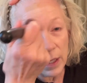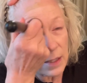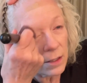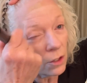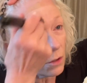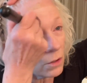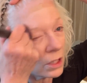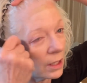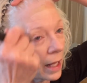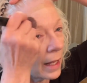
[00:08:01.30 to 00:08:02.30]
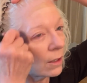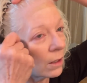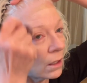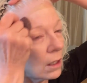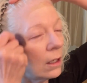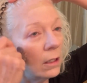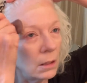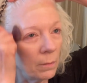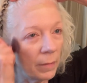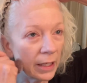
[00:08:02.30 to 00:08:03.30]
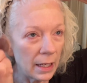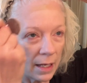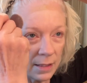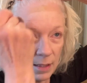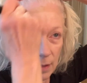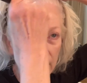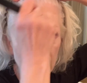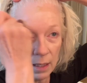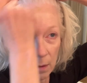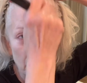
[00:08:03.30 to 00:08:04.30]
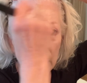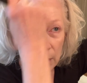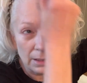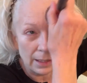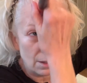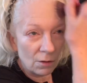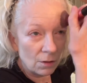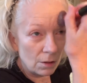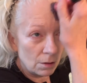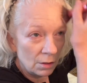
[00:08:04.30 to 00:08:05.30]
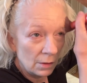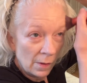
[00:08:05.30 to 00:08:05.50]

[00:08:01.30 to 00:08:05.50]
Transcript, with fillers: his newsletter because he's getting political